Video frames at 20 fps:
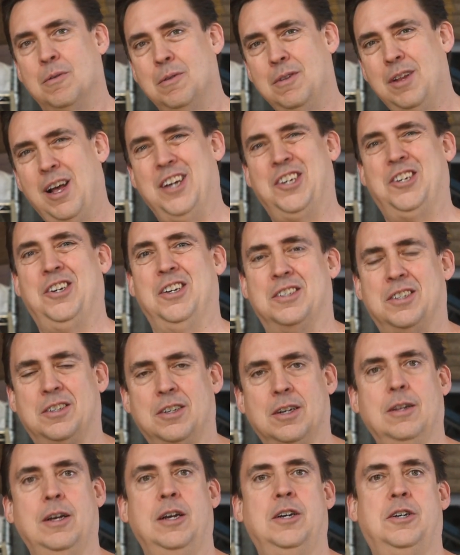Luscious,
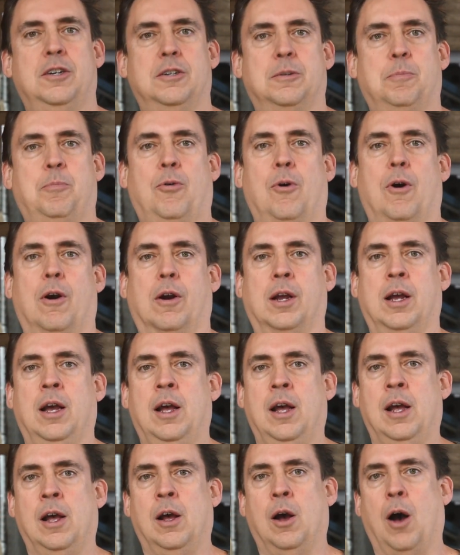delicious pork.
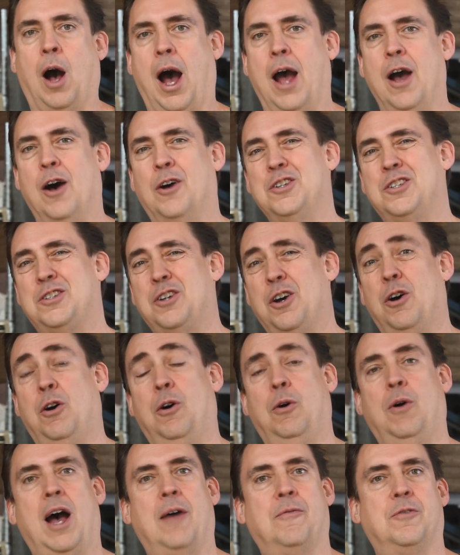I
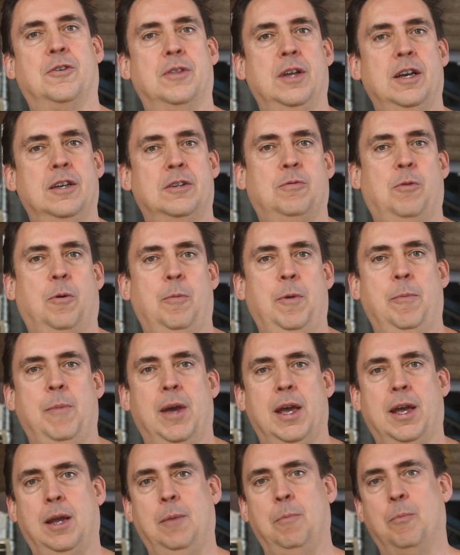also, after this, will be
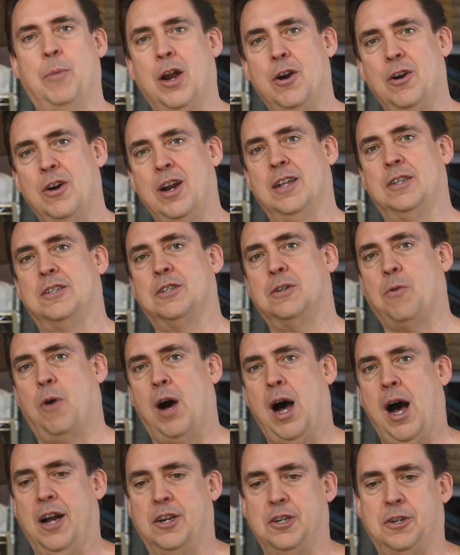making butternut
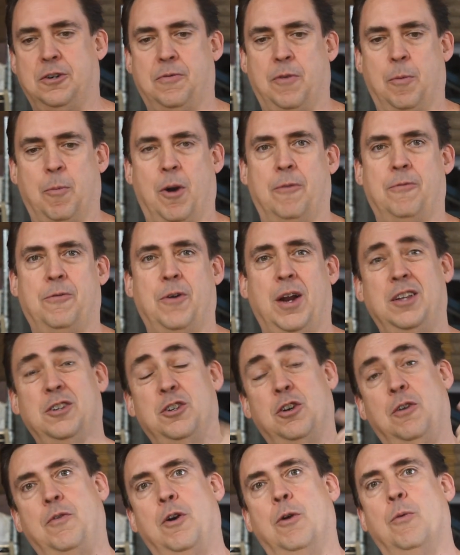squash from our
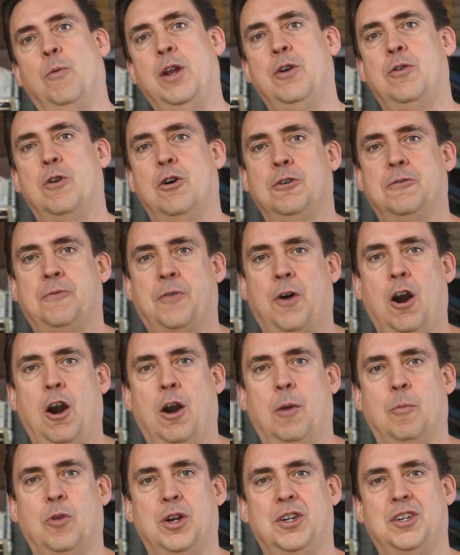friends over at Windrose
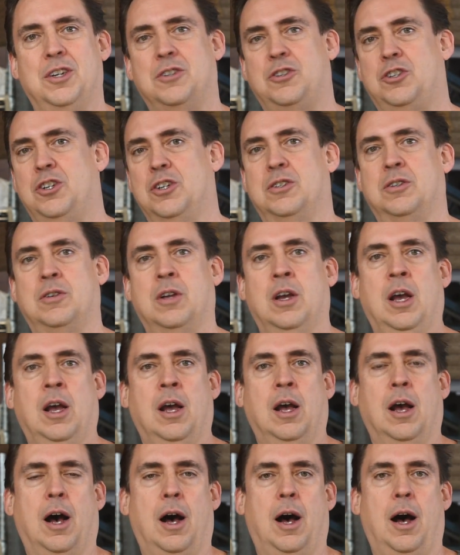Farm, which is just
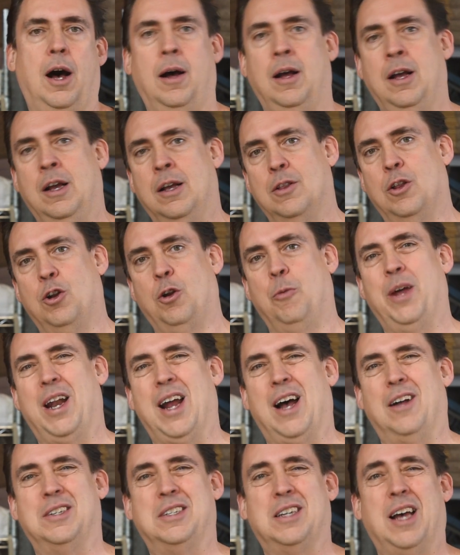a little bit
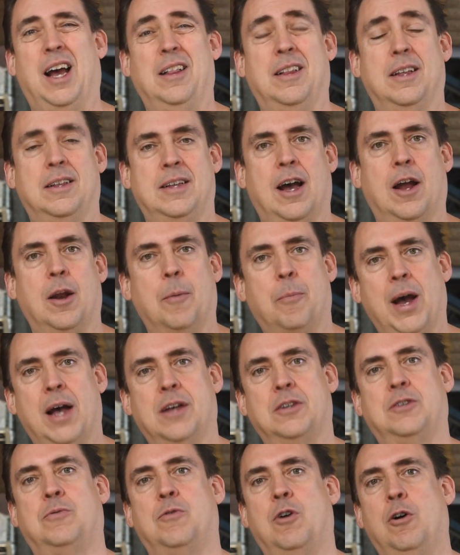outside the town of
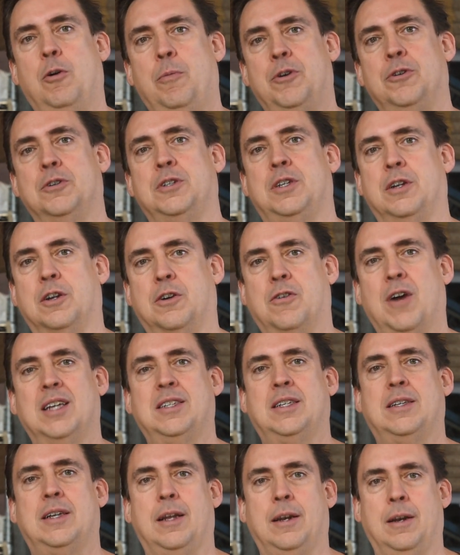Paso Robles in
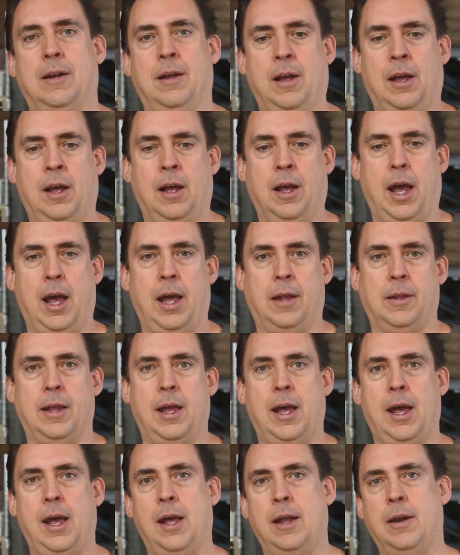Creston. And
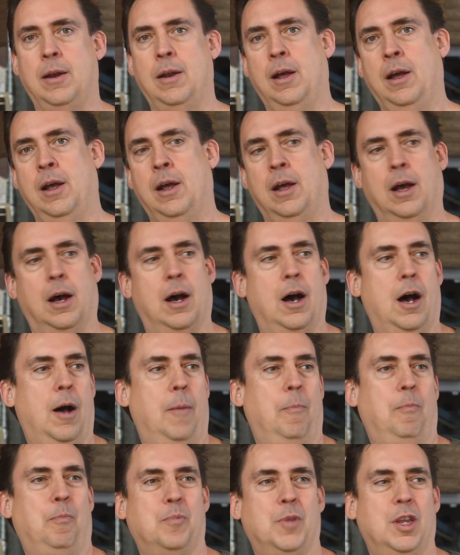then,
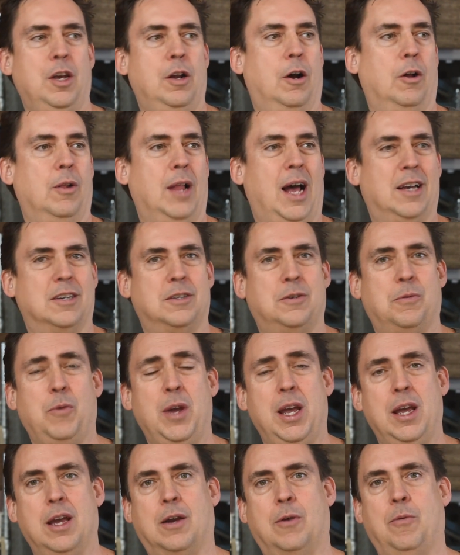last
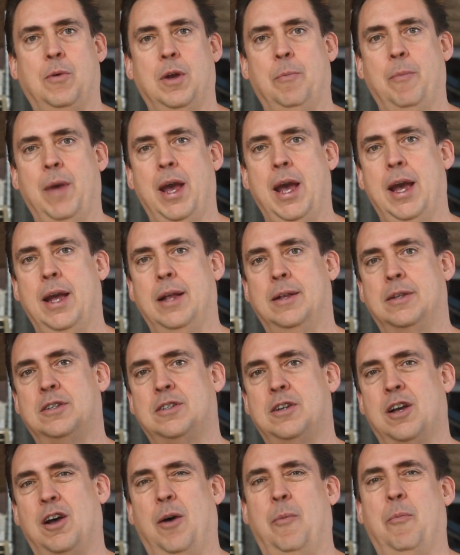week we made
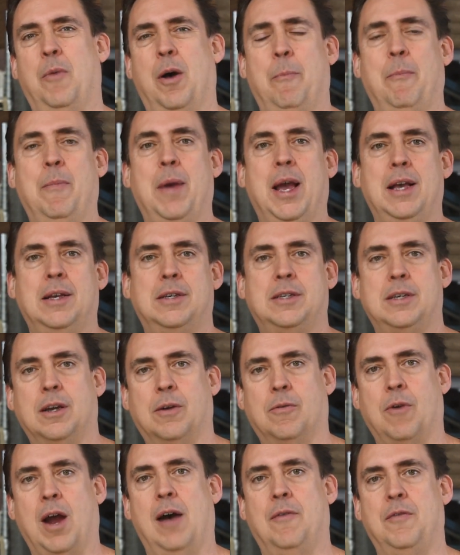some
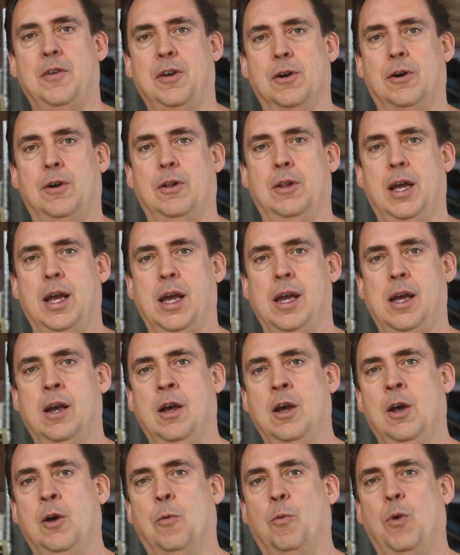amazing ravioli
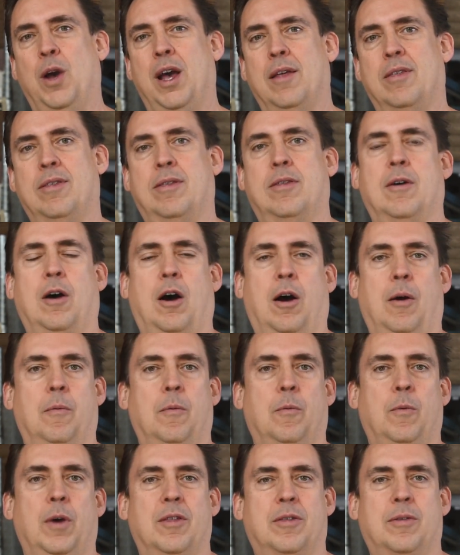with
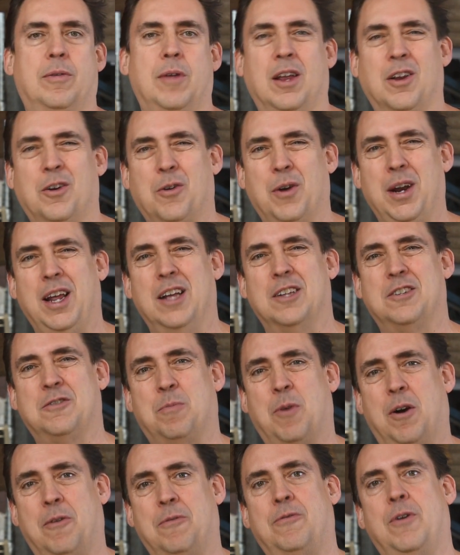ingredients
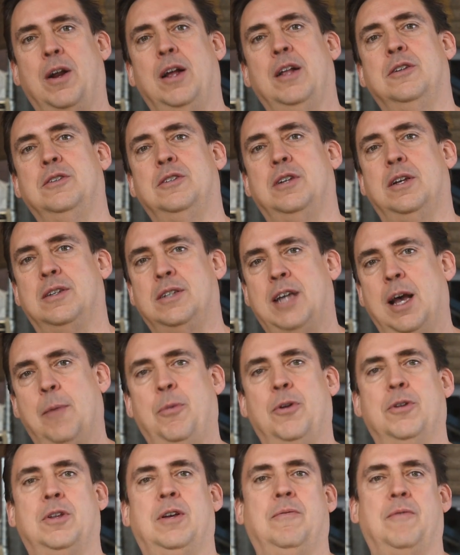from our friends at
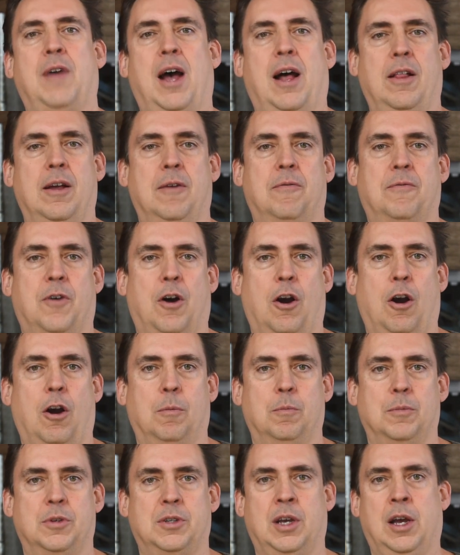Templeton Valley
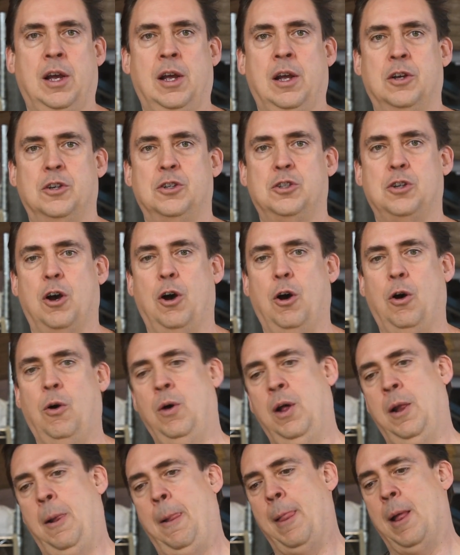Farms.
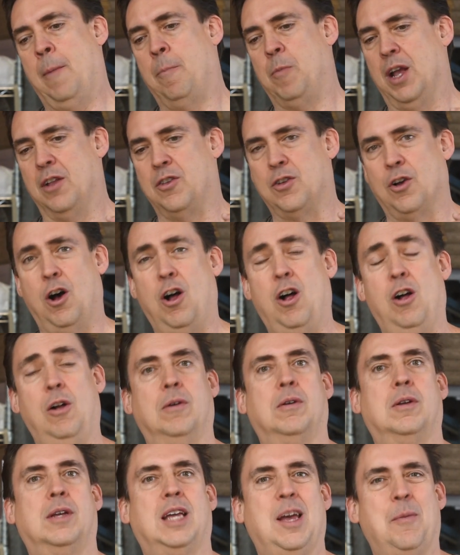So it's
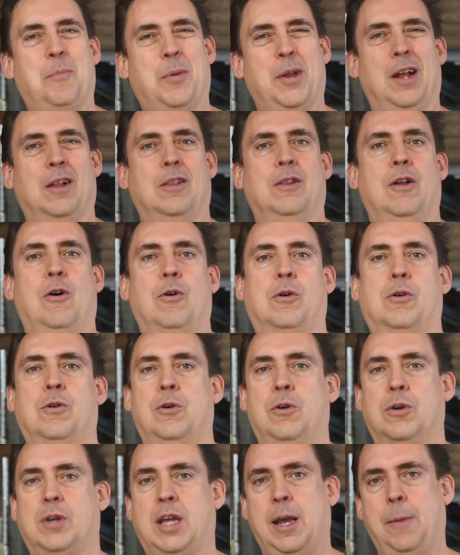all keeping it
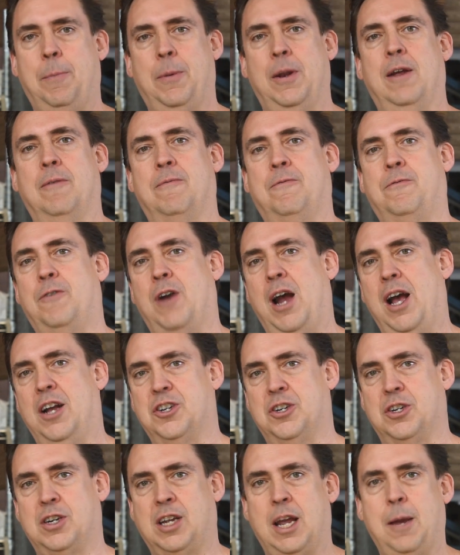local, keeping it
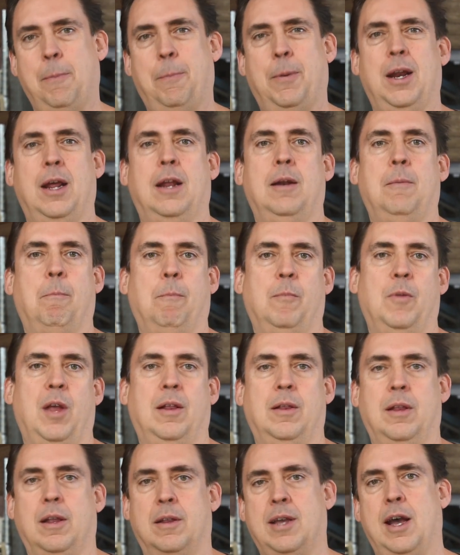fresh, keeping it
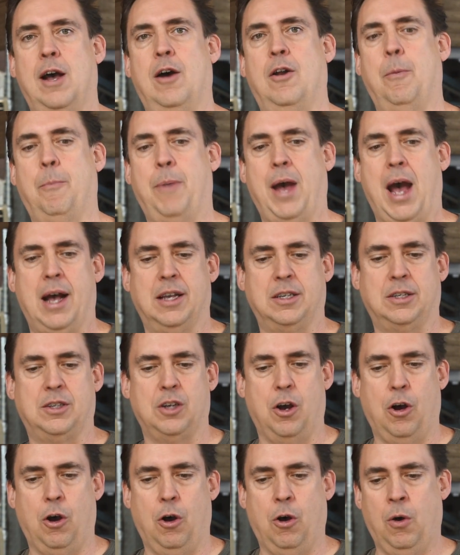in the town of
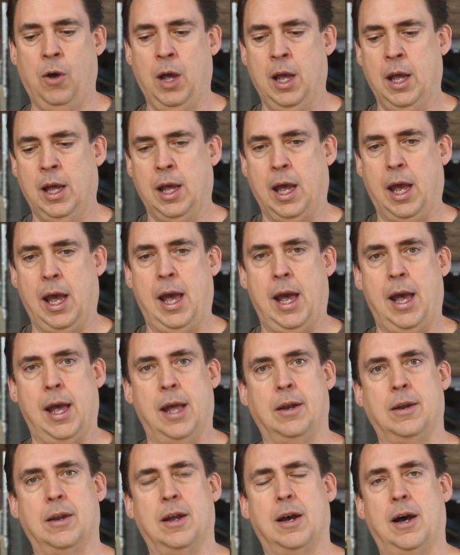Paso.
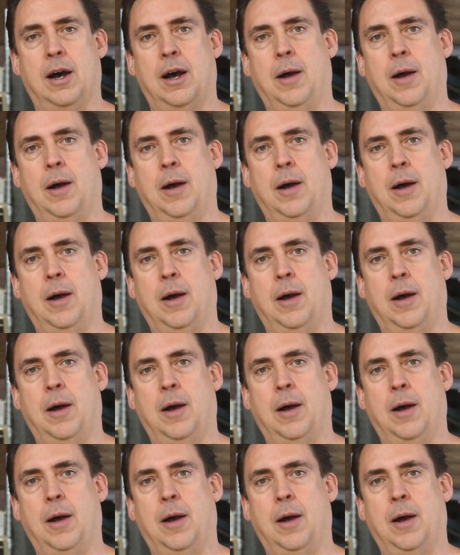And,